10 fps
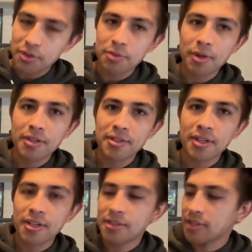
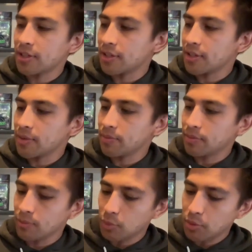SpaceX,
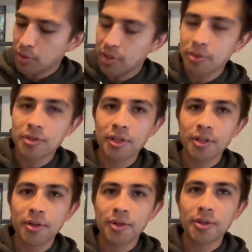and we were able to get
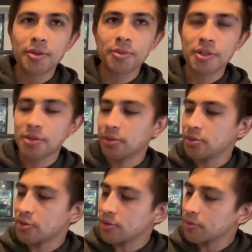a
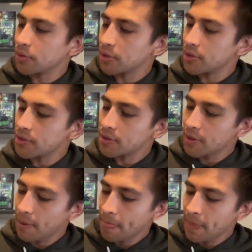resolution for this.
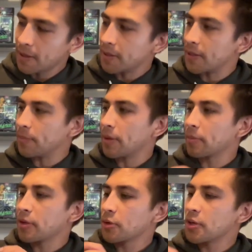But I'm
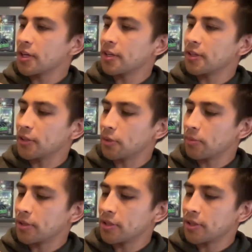gonna go ahead and
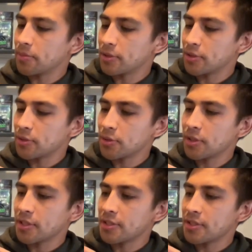open it up just so you
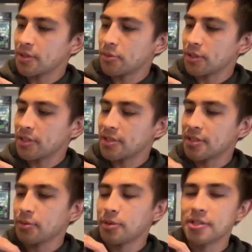can see what
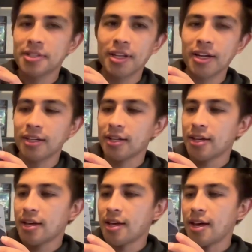it's like.
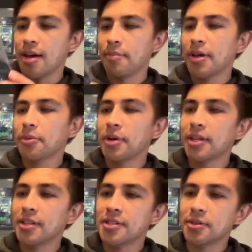And by the way,
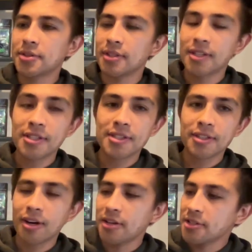this
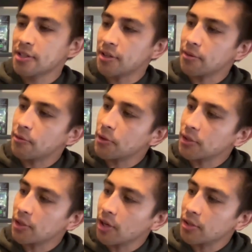costs
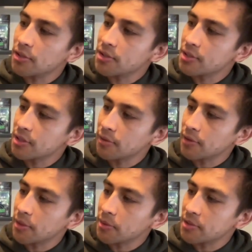$40 if
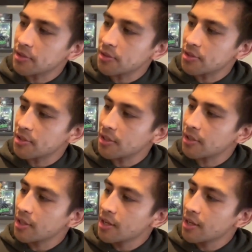anyone's interested.